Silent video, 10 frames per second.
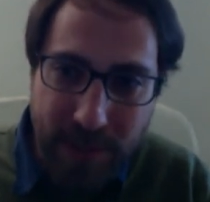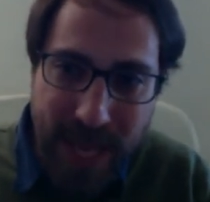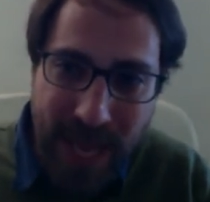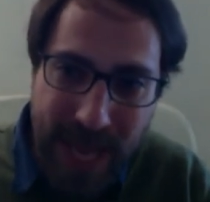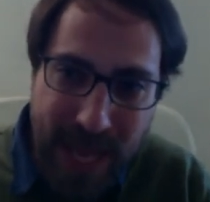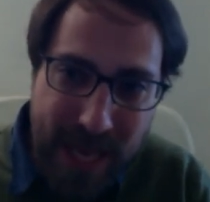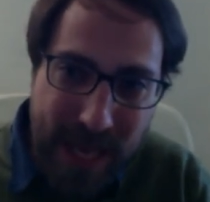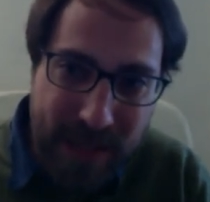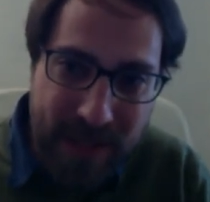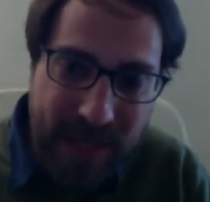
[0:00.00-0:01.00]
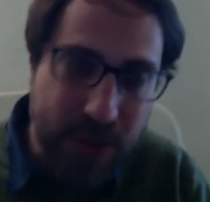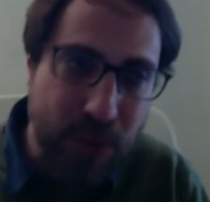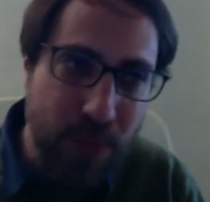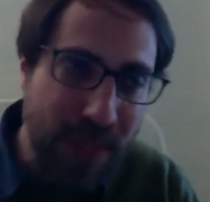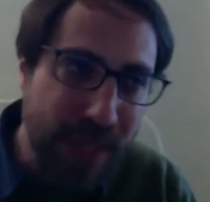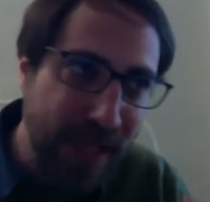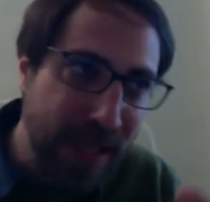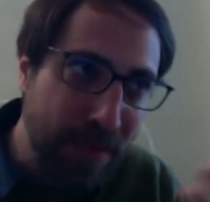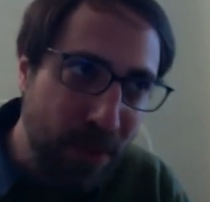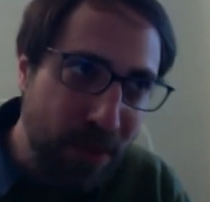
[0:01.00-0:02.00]
and it's like to
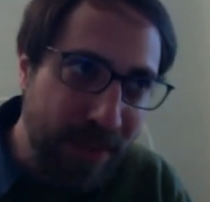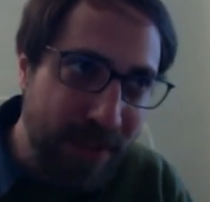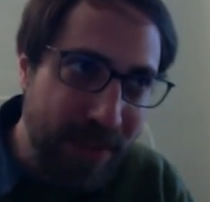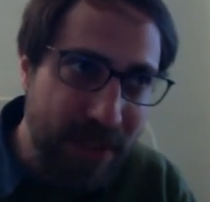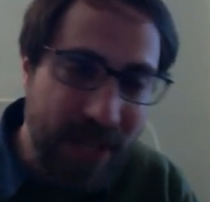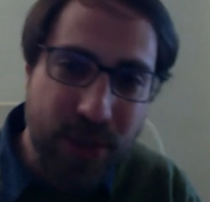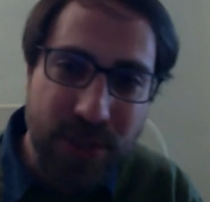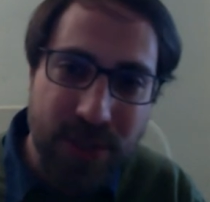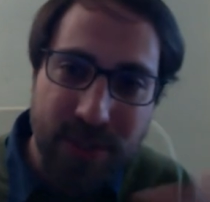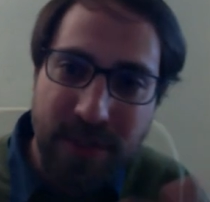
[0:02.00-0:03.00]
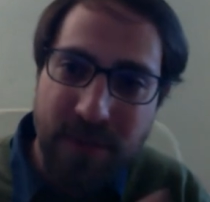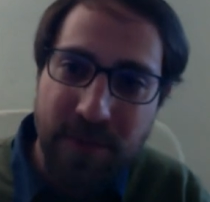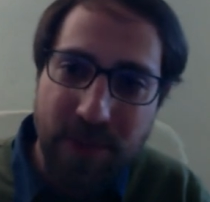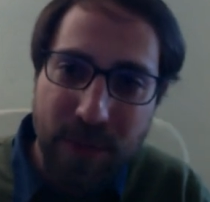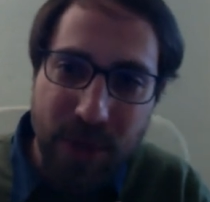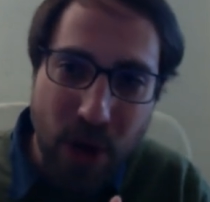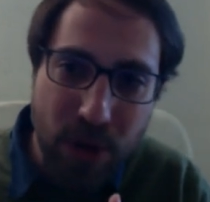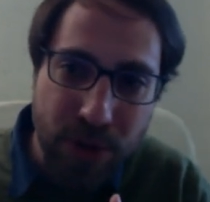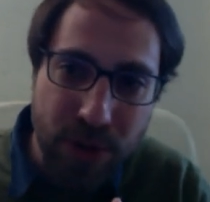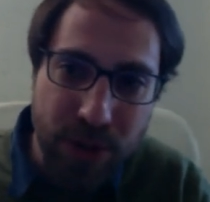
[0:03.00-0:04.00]
me, both existentialism and
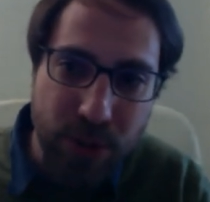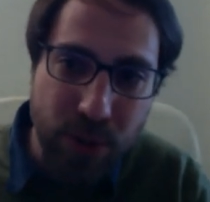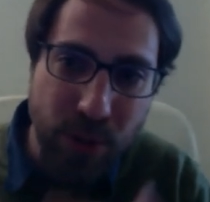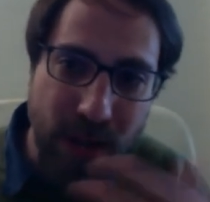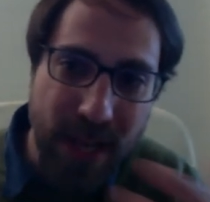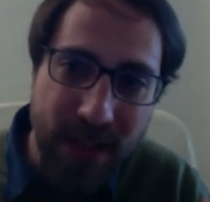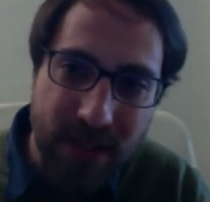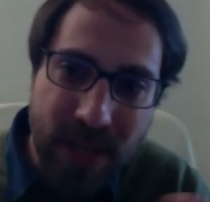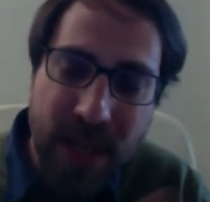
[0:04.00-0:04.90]
phenomenology, the two great,